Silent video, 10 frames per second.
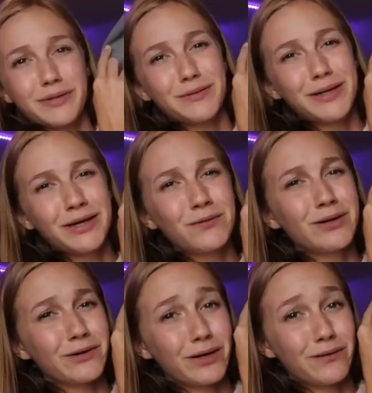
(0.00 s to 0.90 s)
But depending on
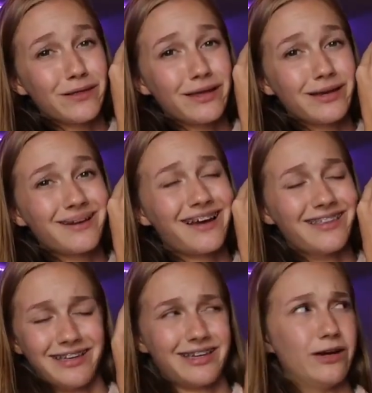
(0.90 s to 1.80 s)
what I wear with it, I
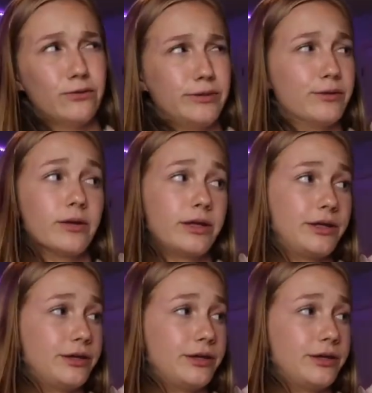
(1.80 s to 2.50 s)
think it would be really